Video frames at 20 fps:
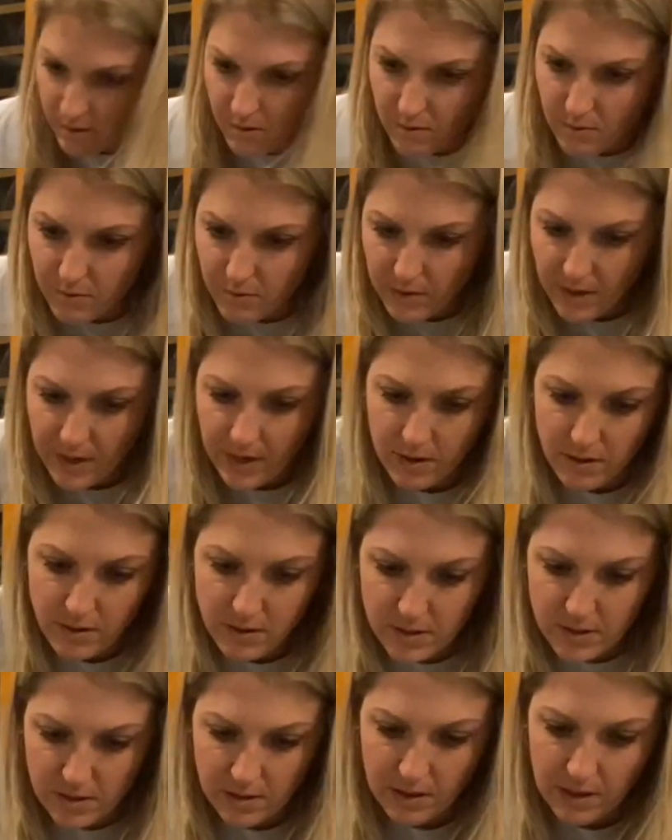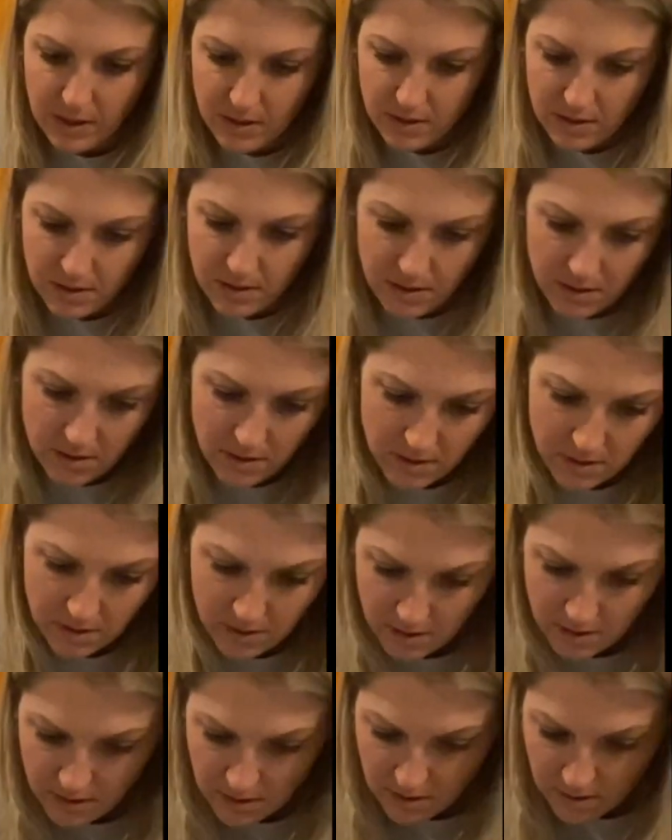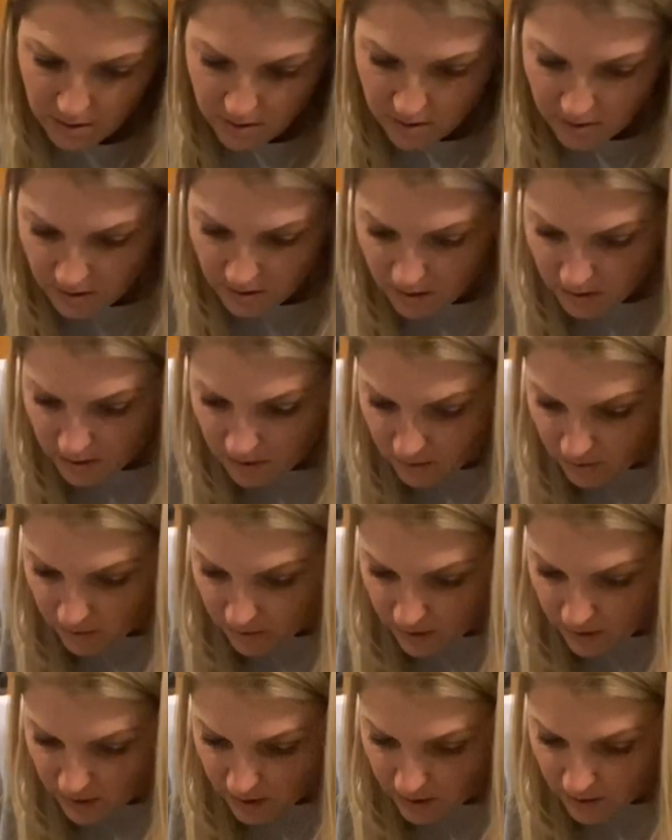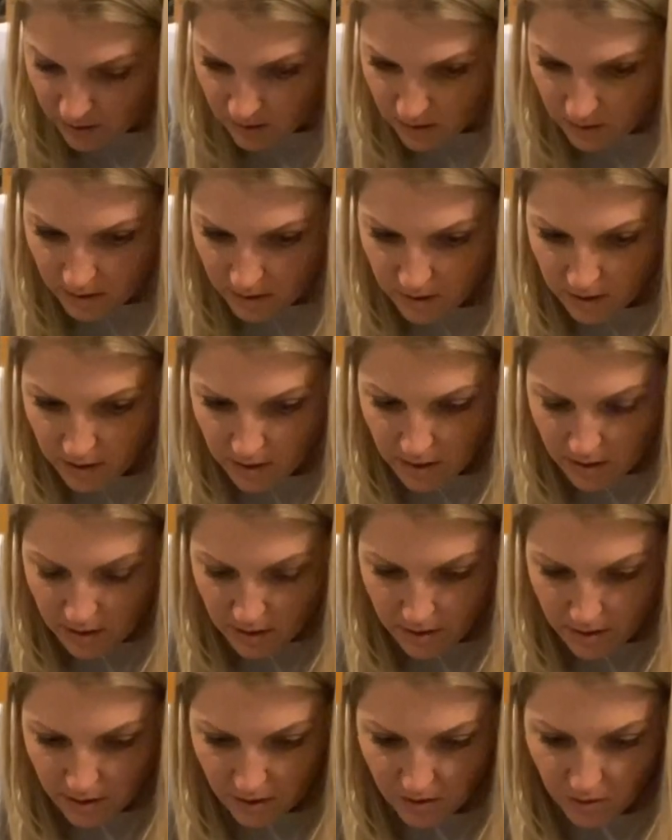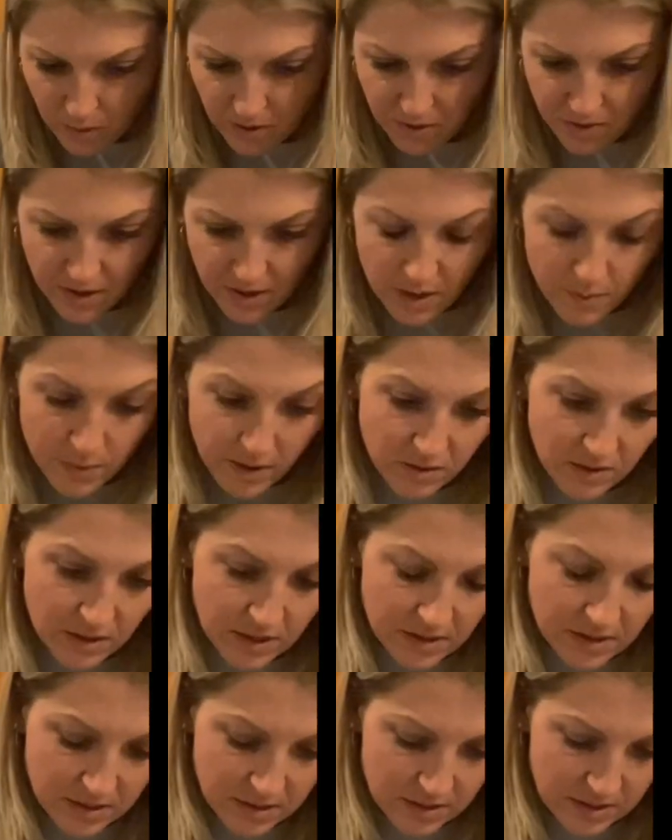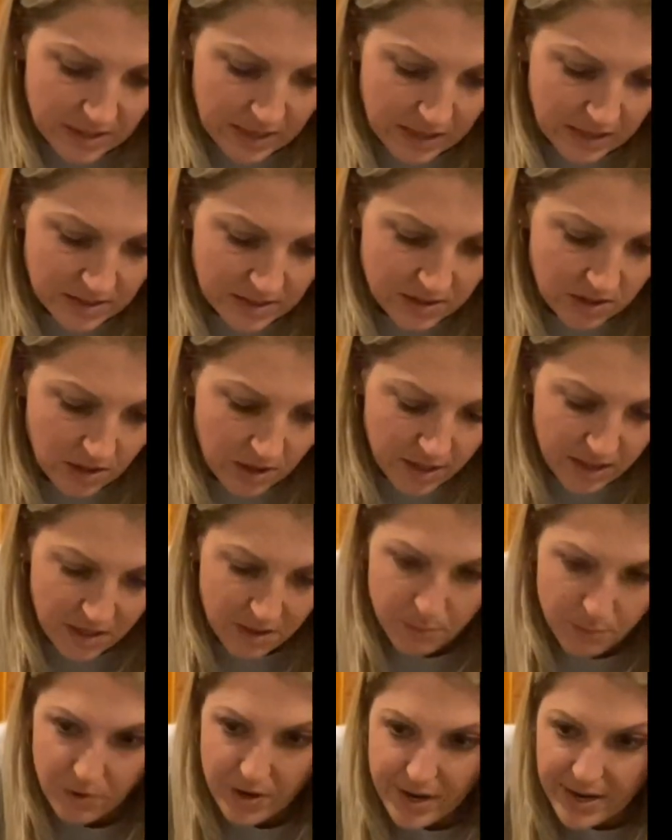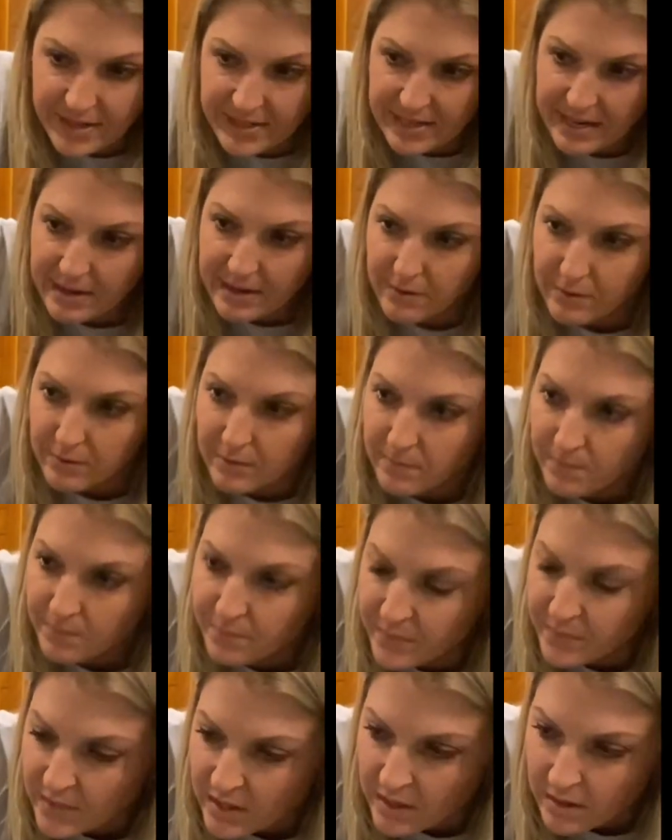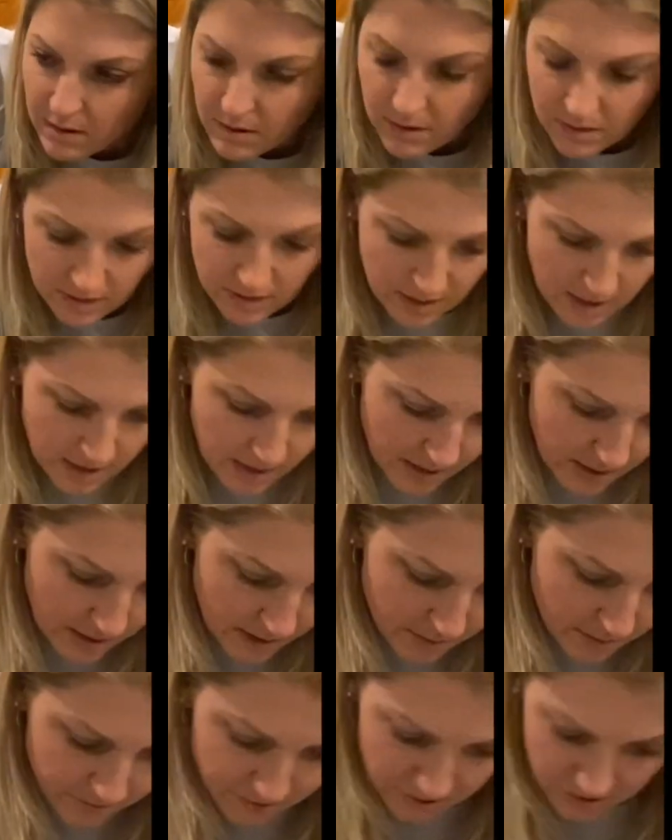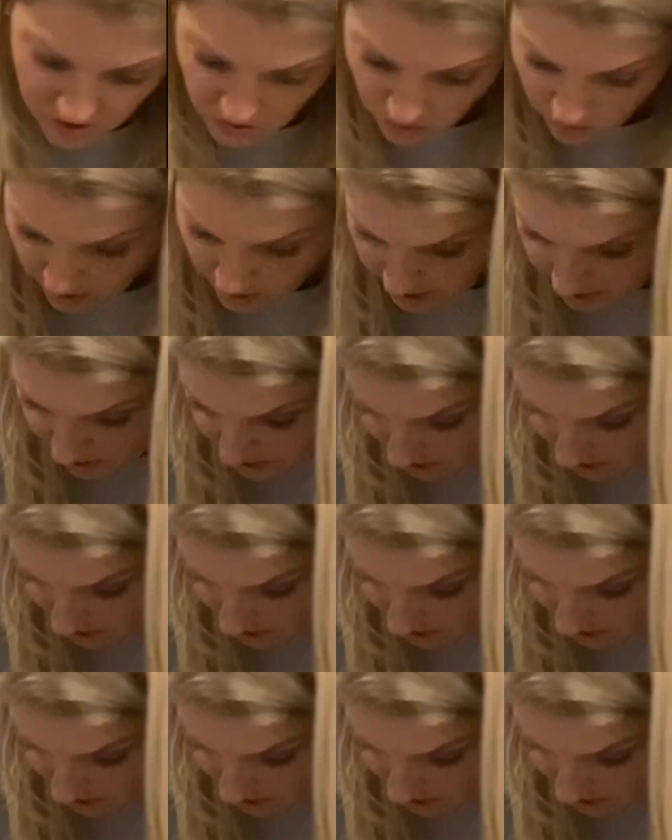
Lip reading: right onto that corner. Now the one thing about this is that it's not gonna break down for storage.